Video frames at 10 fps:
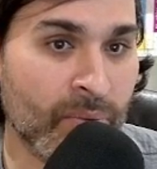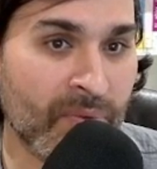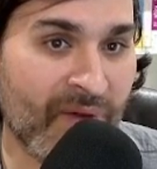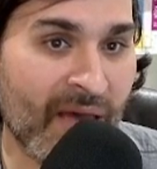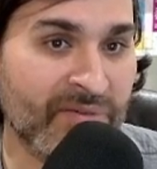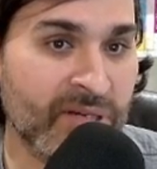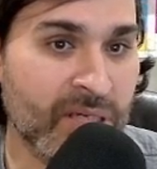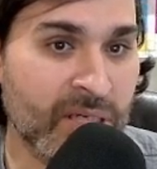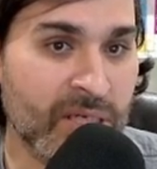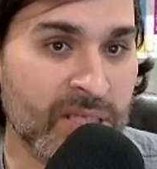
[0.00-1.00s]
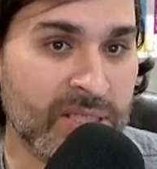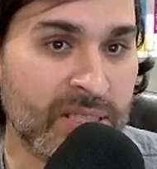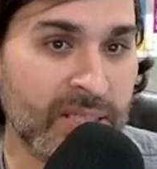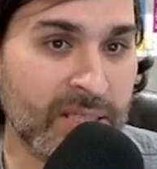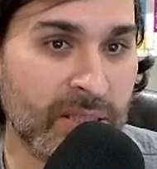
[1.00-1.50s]
we've ever
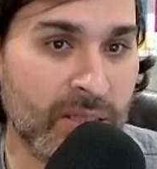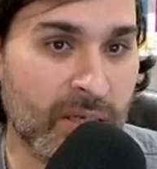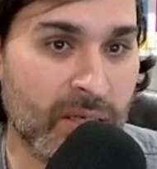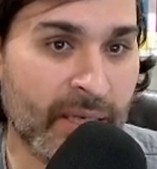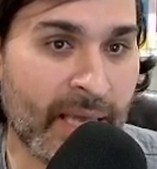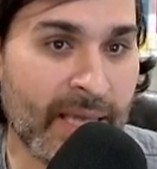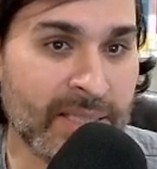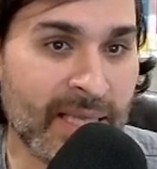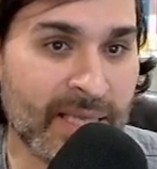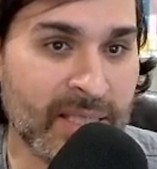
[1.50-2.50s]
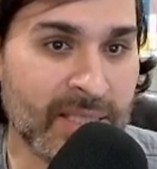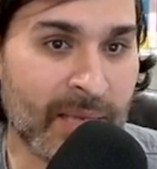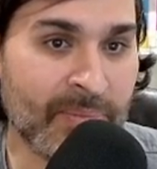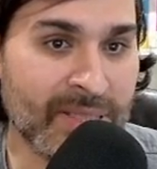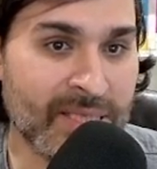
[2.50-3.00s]
seen gains like this.
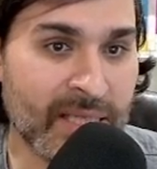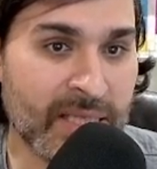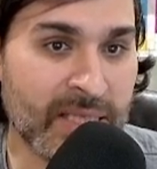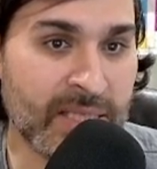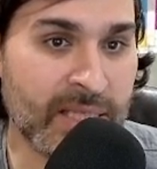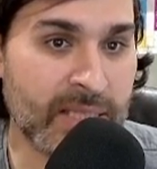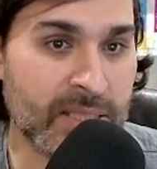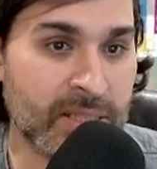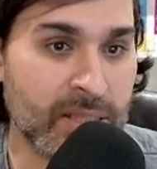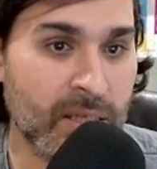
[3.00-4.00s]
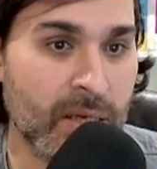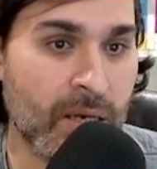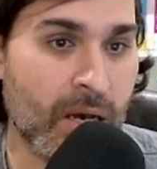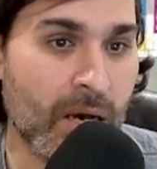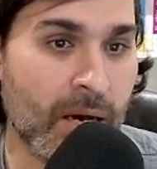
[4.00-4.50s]
Like, basically since
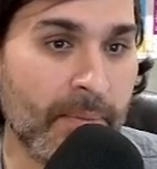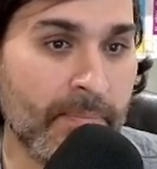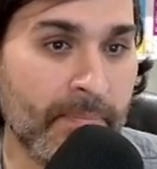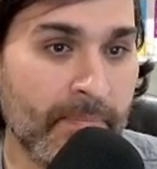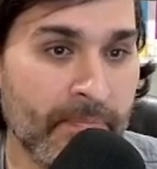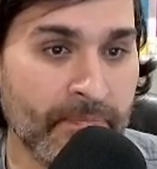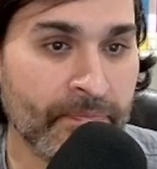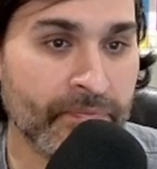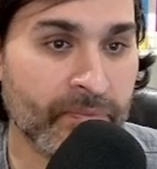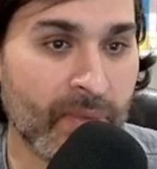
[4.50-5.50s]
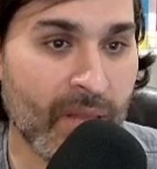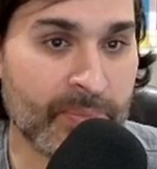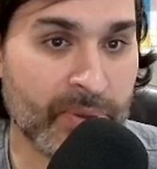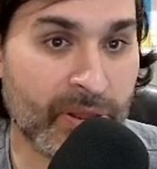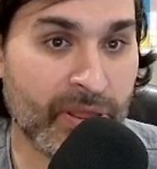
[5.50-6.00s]

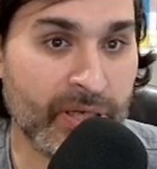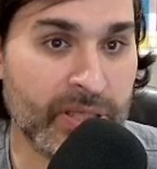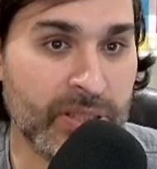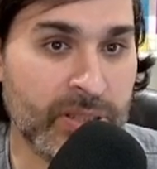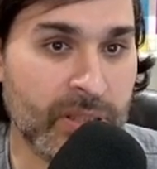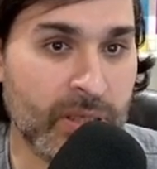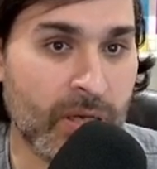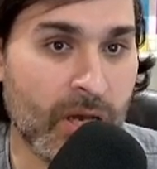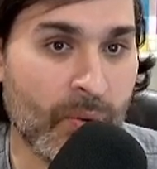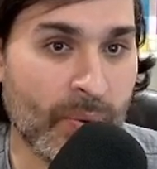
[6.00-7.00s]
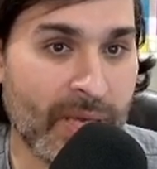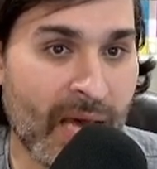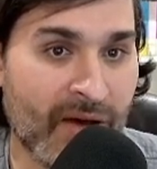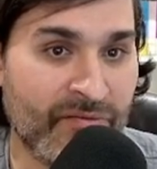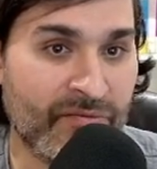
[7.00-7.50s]
April 3rd, we
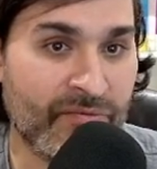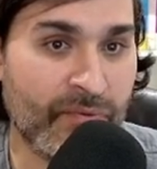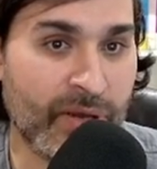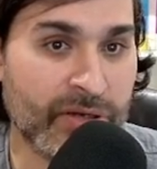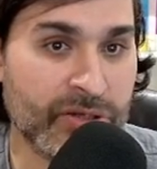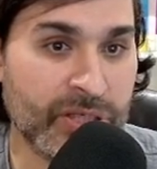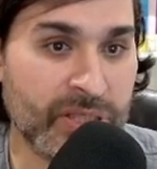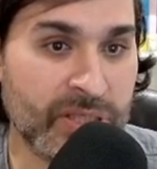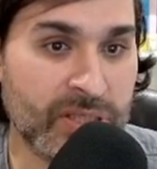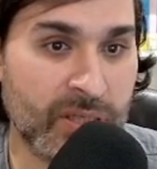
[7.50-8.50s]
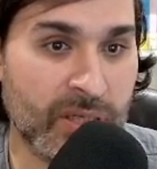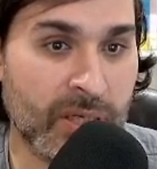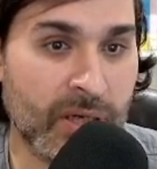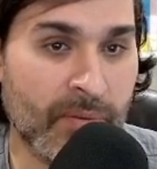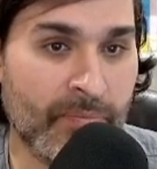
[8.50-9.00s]
have increased
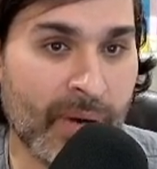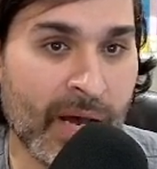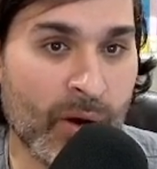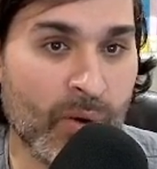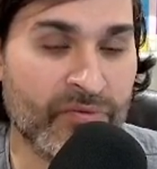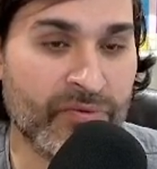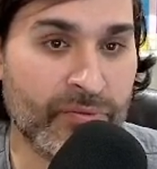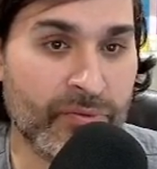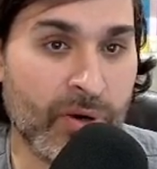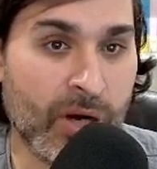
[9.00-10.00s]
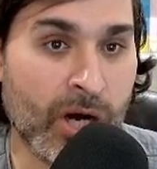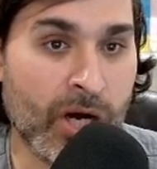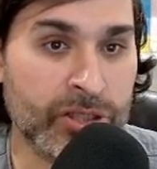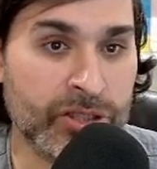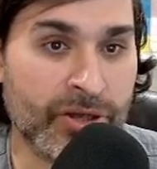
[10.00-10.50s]
by over
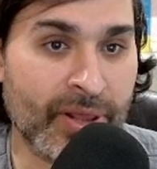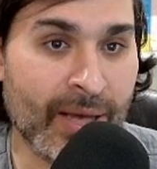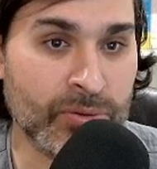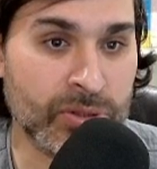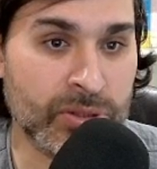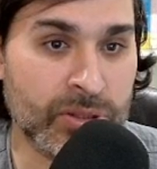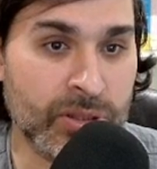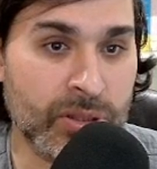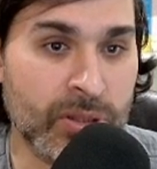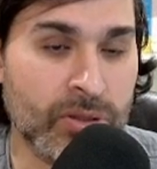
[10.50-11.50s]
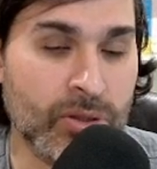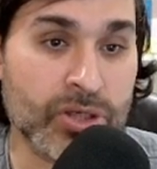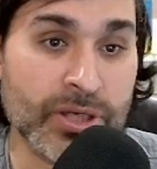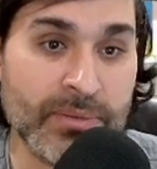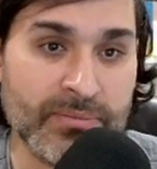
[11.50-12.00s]
100,000. No,
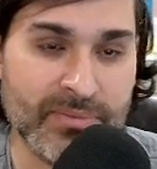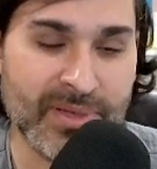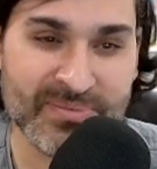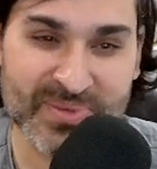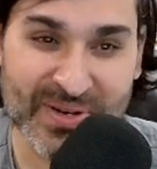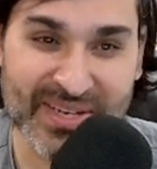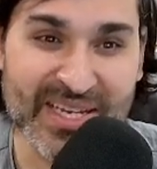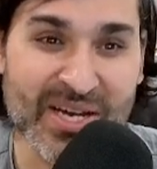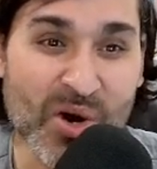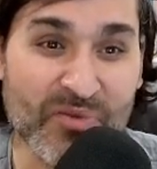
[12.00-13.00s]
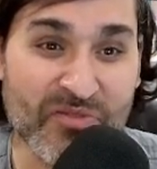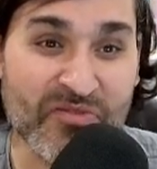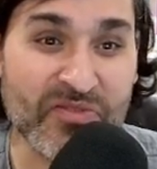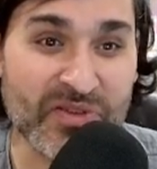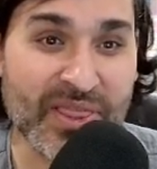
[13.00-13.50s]
sorry. I'm sorry, over
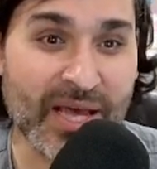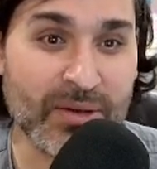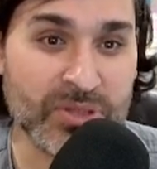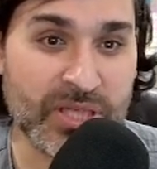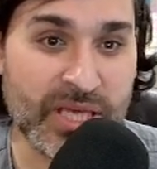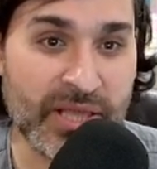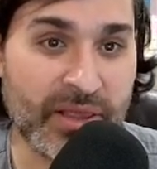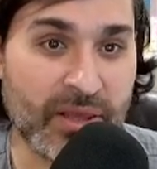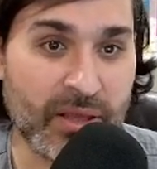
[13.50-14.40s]
50,000 ETH